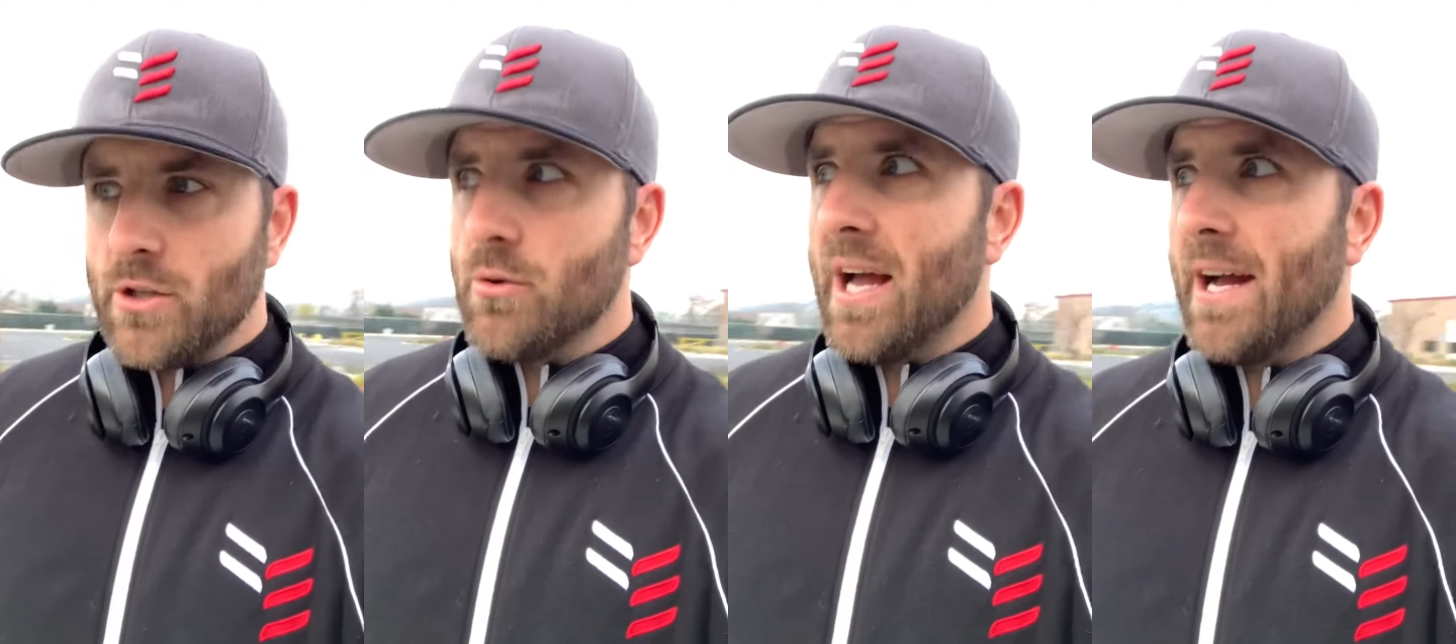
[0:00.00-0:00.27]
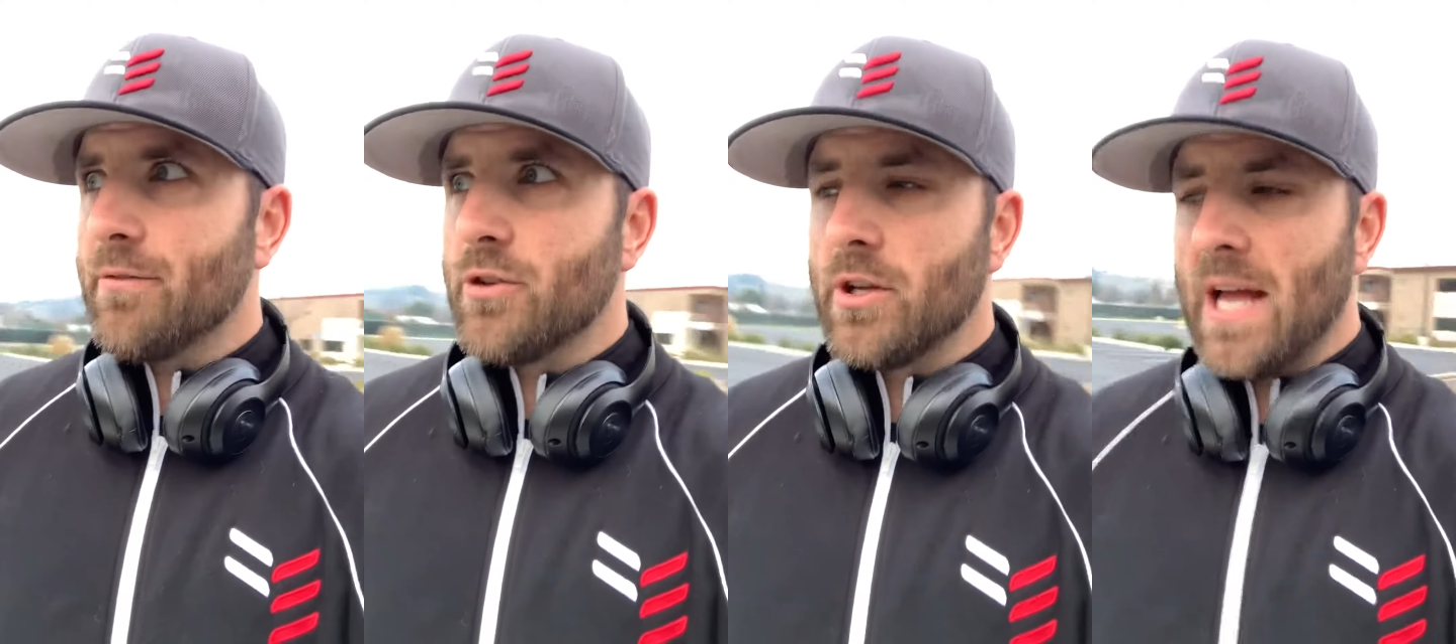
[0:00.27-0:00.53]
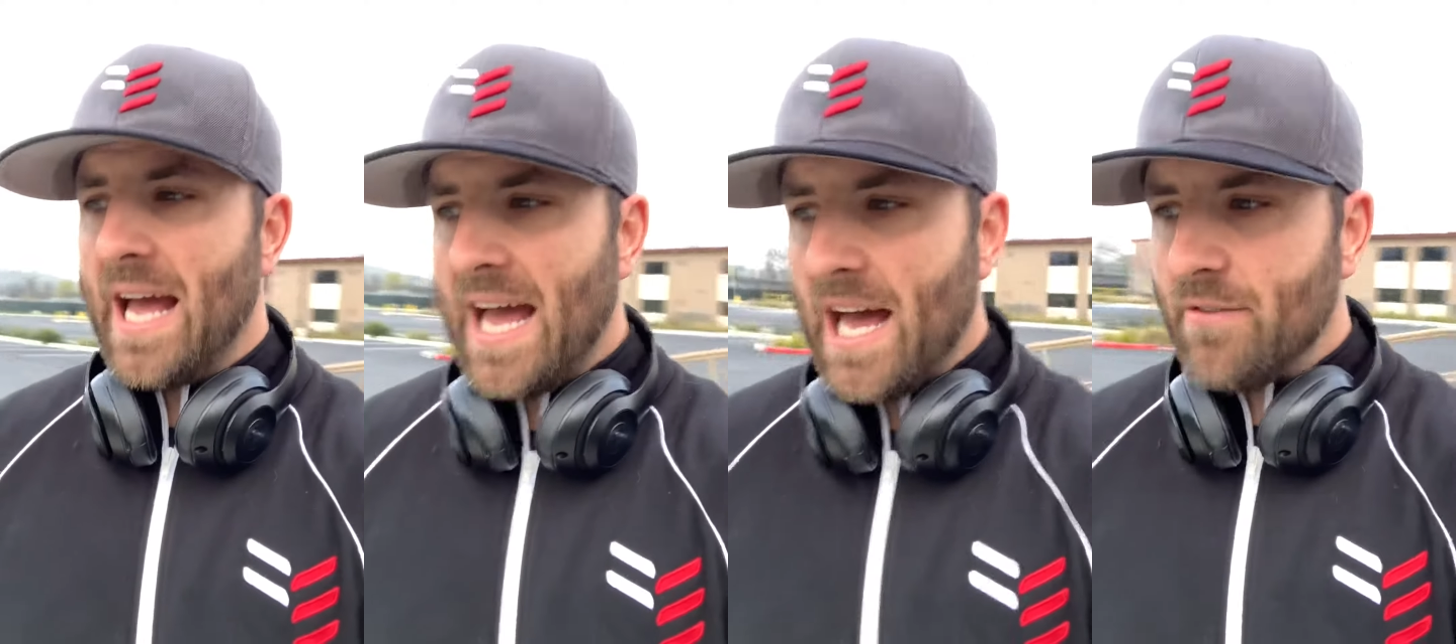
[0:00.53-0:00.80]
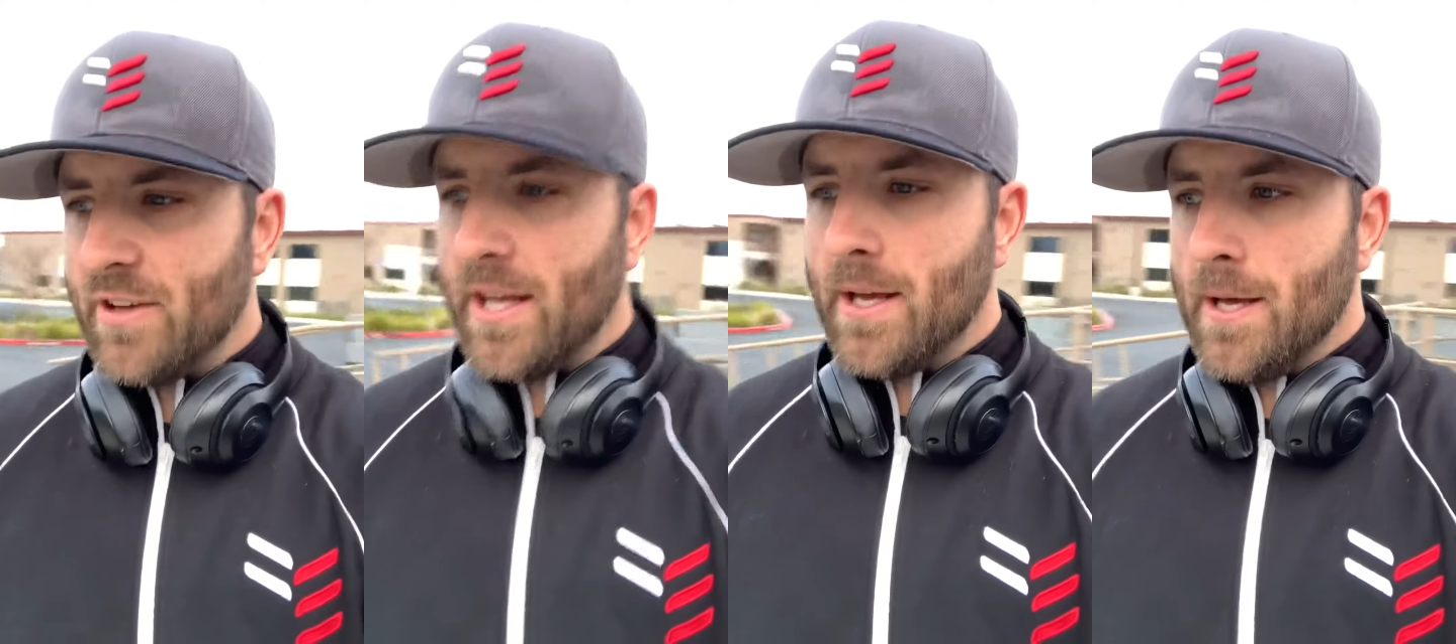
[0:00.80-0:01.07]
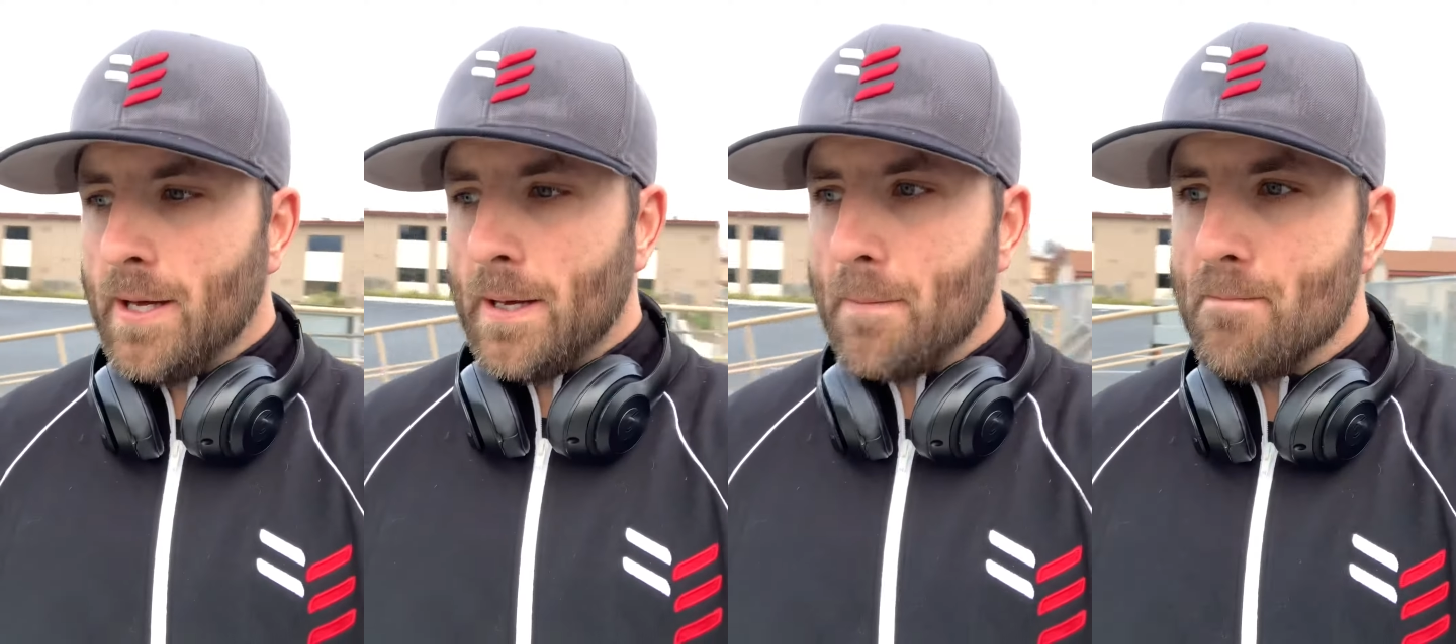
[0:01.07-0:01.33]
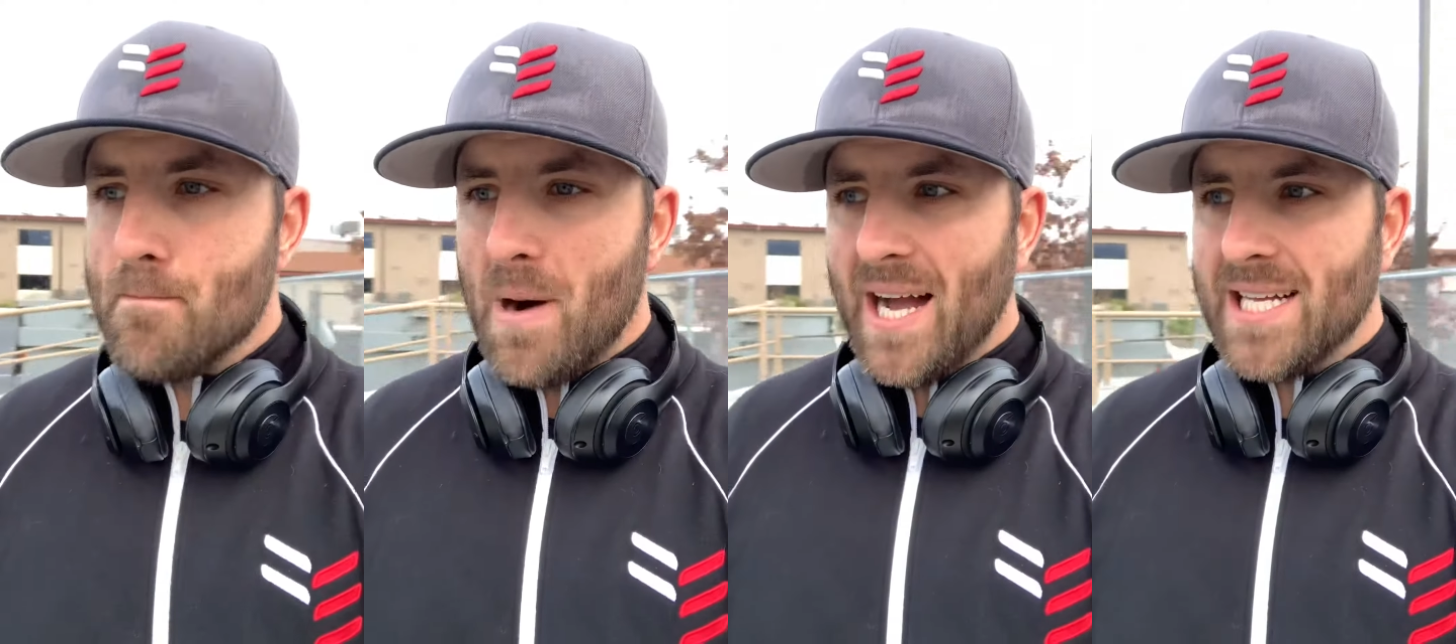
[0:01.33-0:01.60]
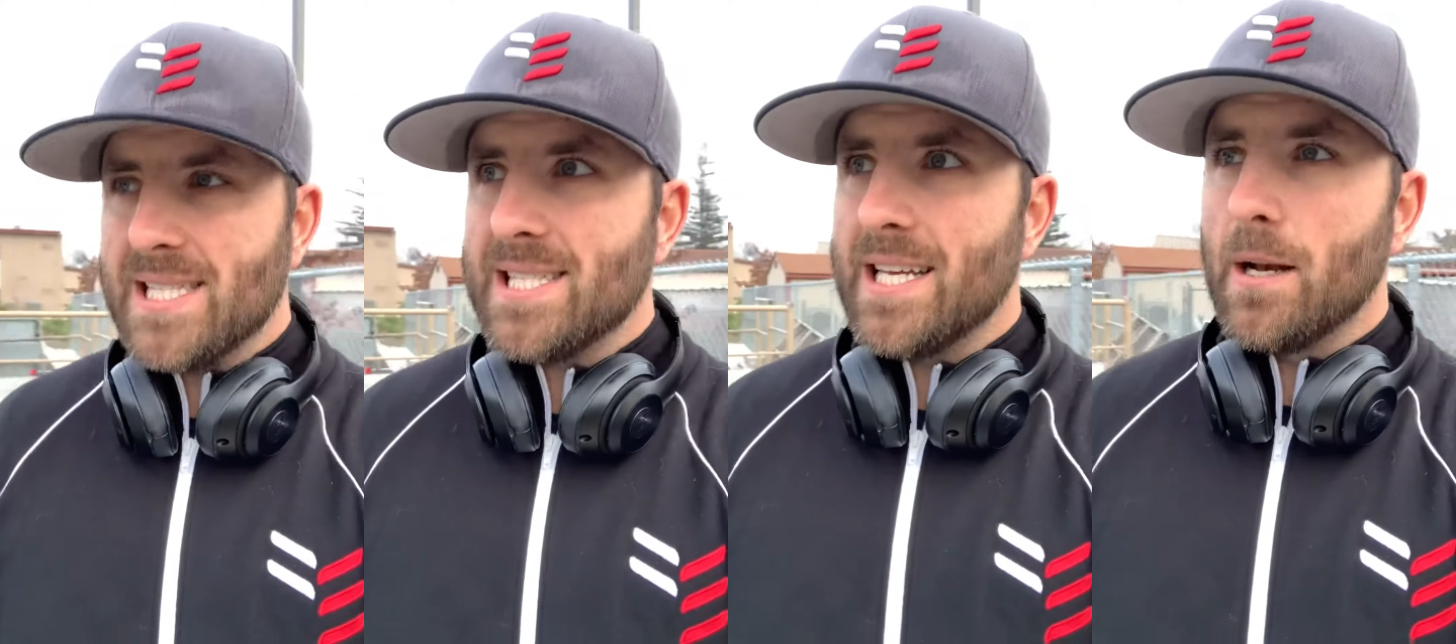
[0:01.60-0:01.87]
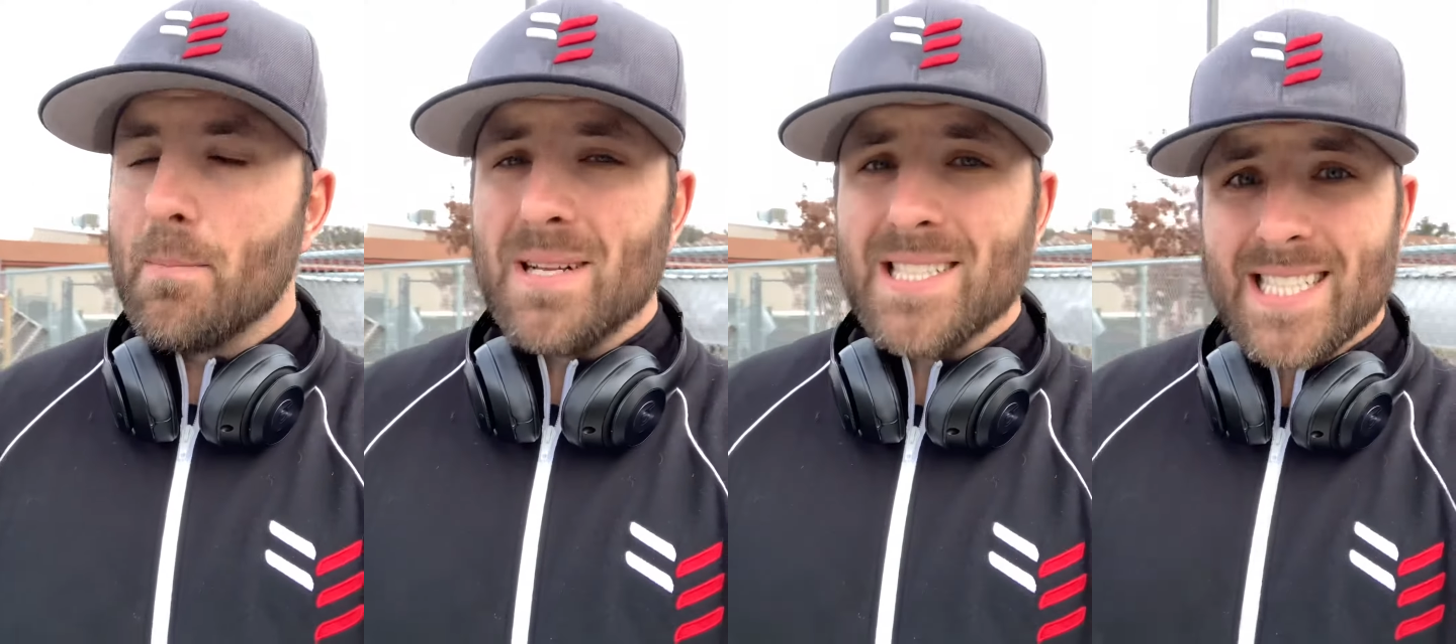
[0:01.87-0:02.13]
You have to have a
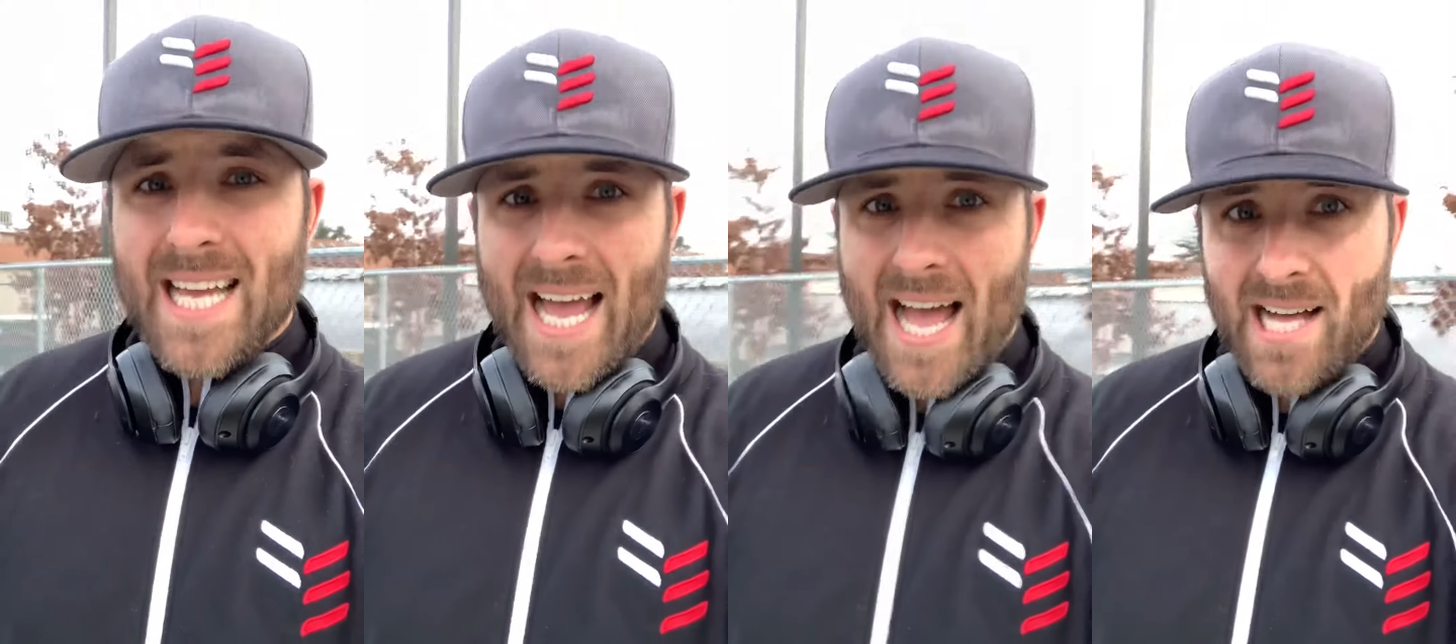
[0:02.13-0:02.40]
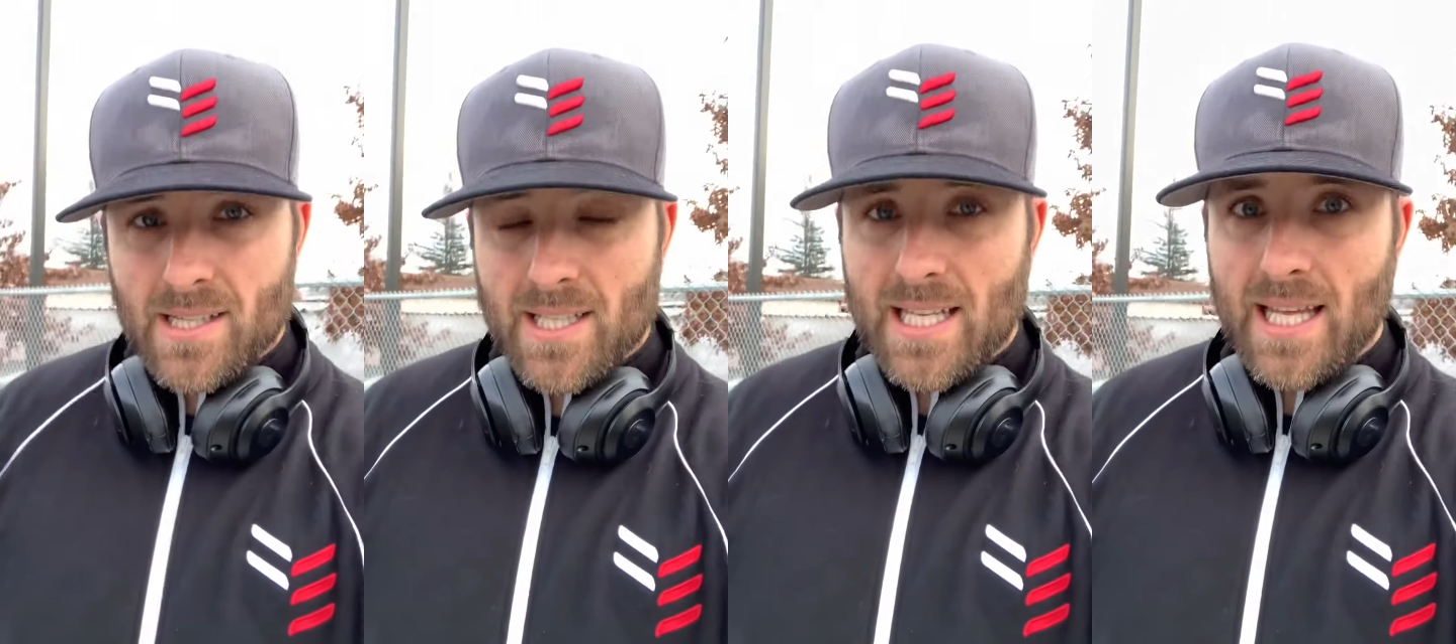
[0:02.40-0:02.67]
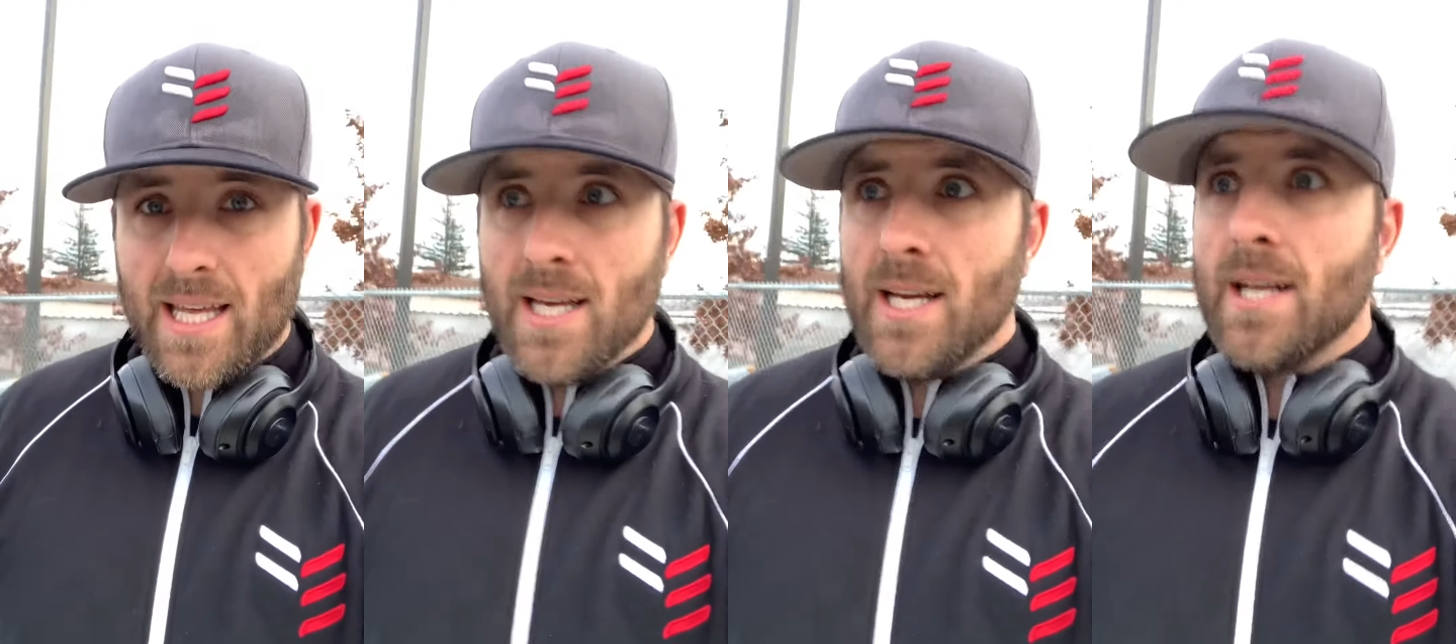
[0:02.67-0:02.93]
mentality